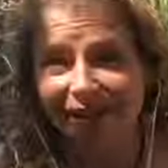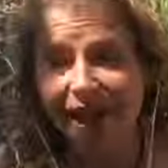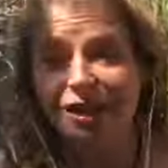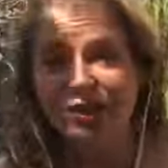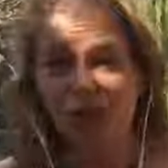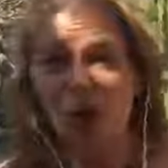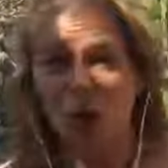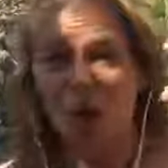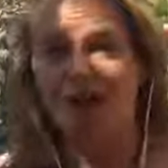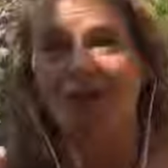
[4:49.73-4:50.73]
And so
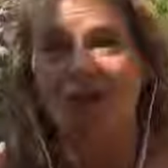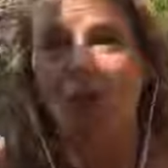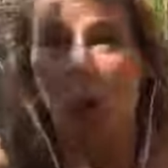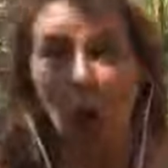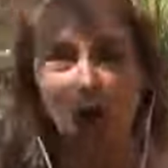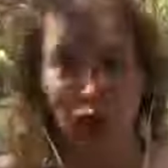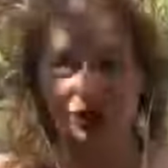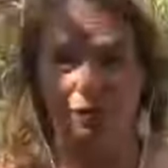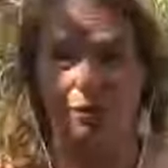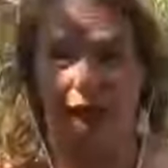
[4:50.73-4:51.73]
then you'll hold
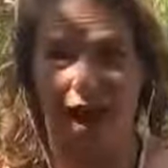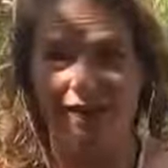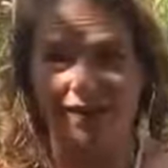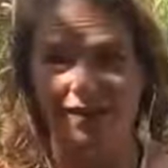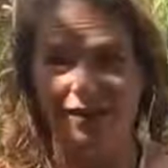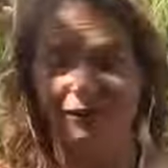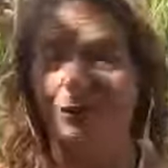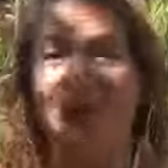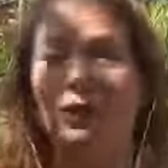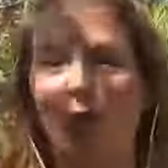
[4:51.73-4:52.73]
yourself back from
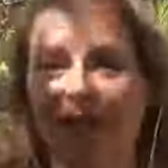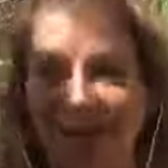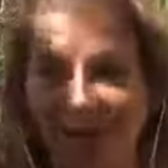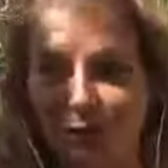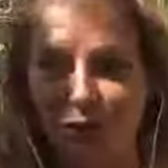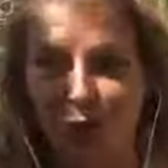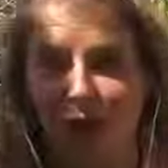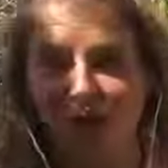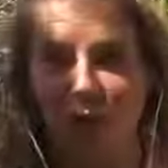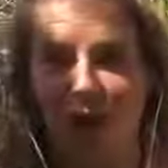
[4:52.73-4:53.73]
going to get what you
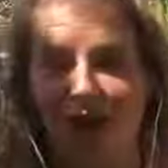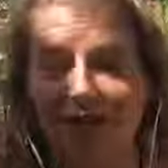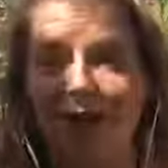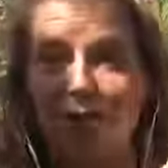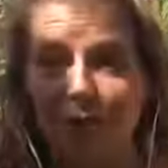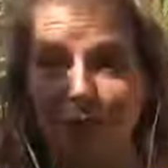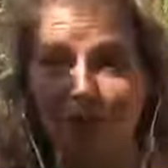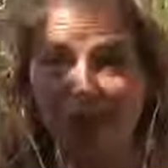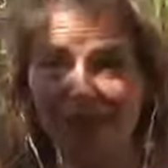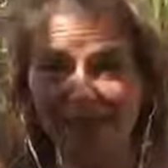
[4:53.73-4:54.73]
really want, from
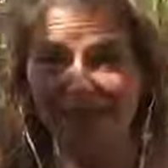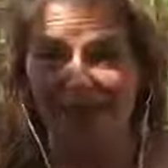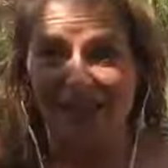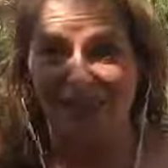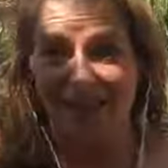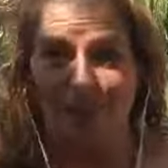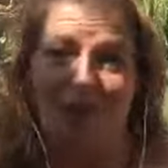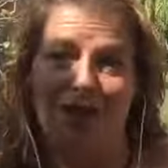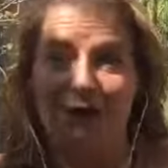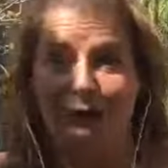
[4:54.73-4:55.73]
embracing the things that would
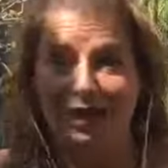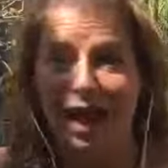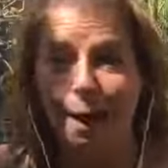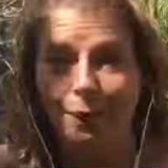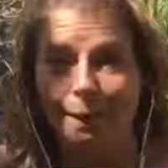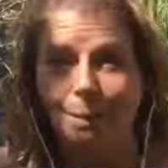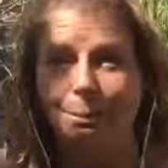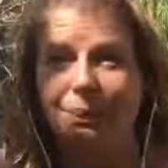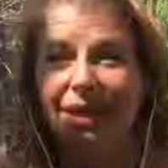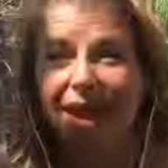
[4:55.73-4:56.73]
make you really happy,
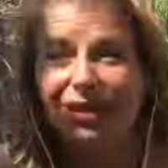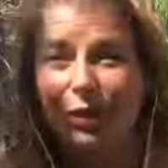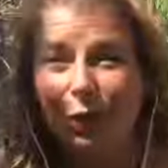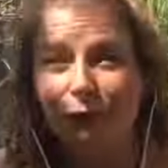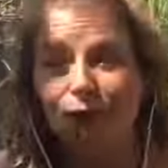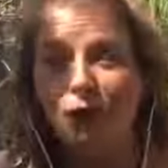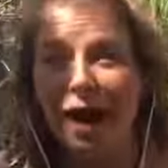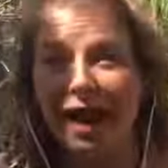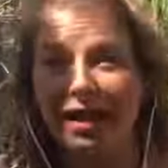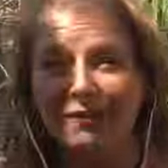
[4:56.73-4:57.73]
because you're
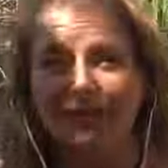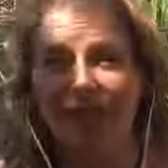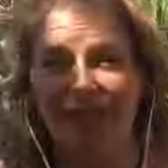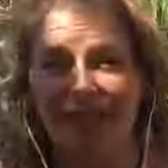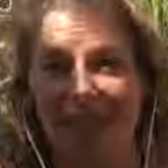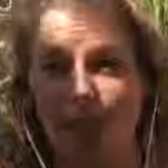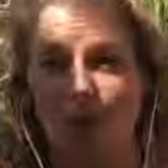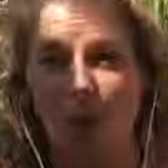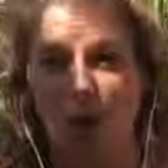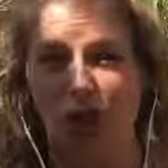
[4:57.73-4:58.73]
afraid of feeling the
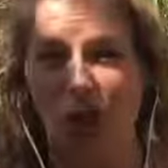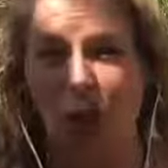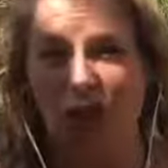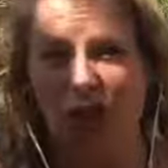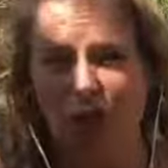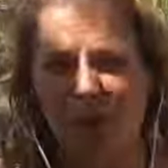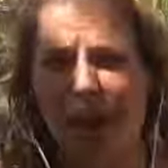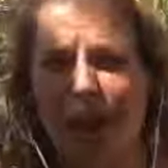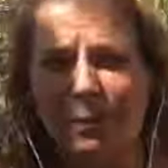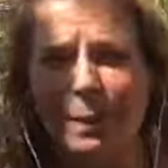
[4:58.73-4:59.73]
emotion which has
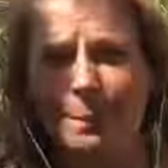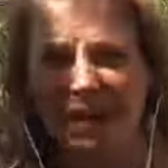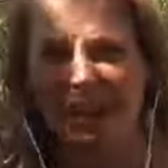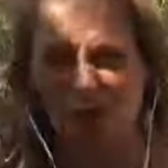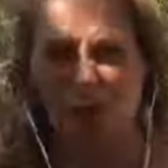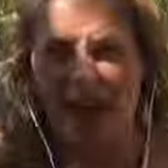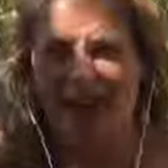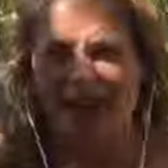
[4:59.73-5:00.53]
become the biggest threat